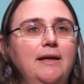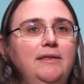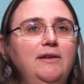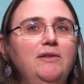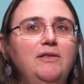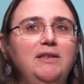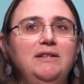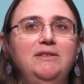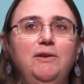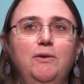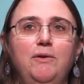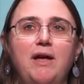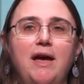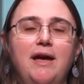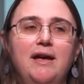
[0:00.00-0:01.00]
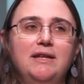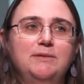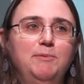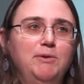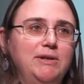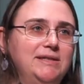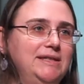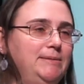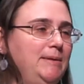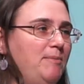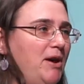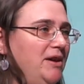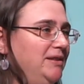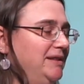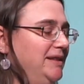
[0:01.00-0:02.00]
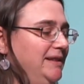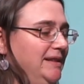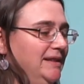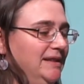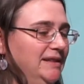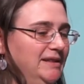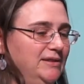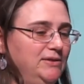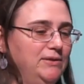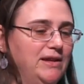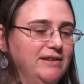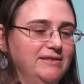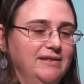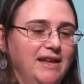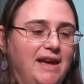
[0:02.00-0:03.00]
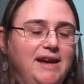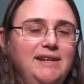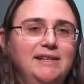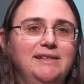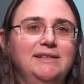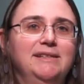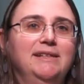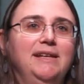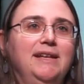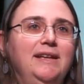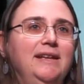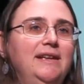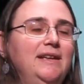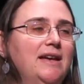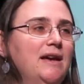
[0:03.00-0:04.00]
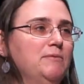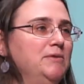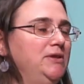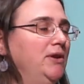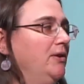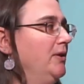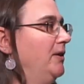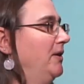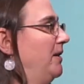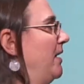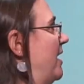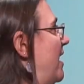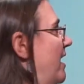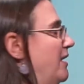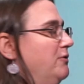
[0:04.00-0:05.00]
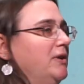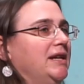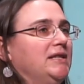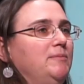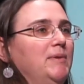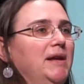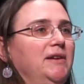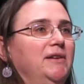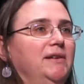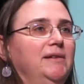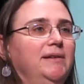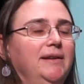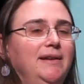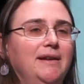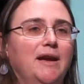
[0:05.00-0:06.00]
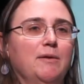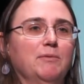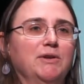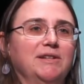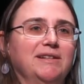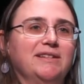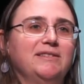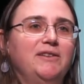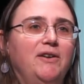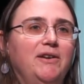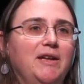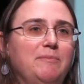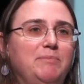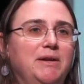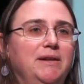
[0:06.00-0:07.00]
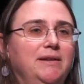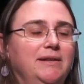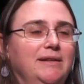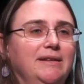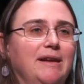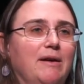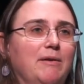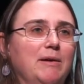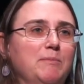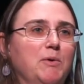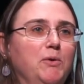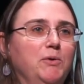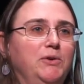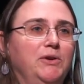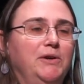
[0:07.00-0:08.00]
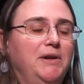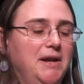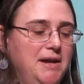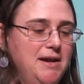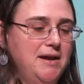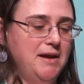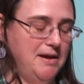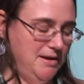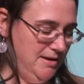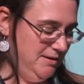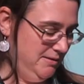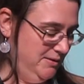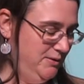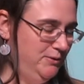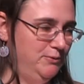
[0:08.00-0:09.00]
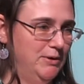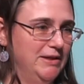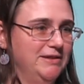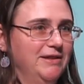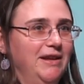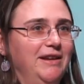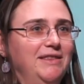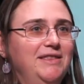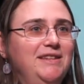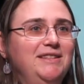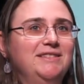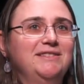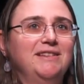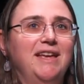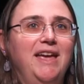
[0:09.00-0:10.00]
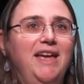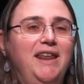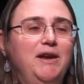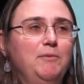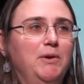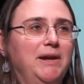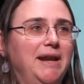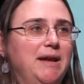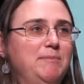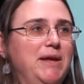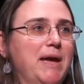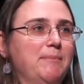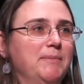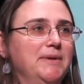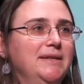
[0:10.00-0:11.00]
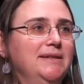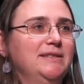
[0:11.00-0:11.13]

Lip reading: The other thing to note, I spoke at CPOSC in 2009. I was younger, I dressed better, I worked at a startup, now I'm older, I dress like this, and I work at IBM.